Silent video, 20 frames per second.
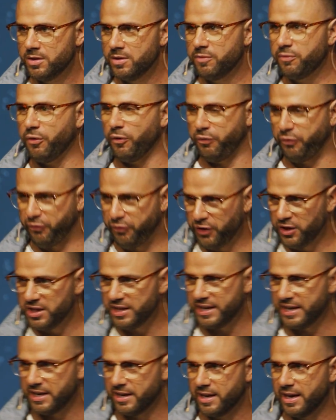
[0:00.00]

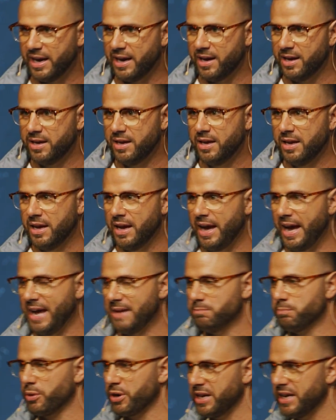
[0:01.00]
fulfilling
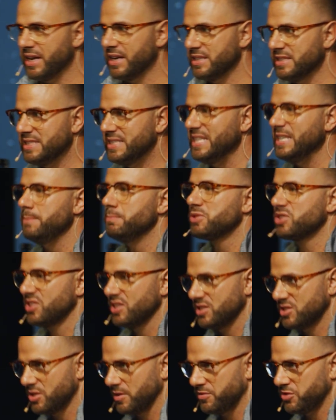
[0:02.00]
and bringing a deep
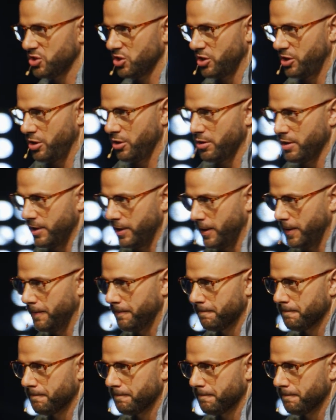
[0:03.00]
sense of security.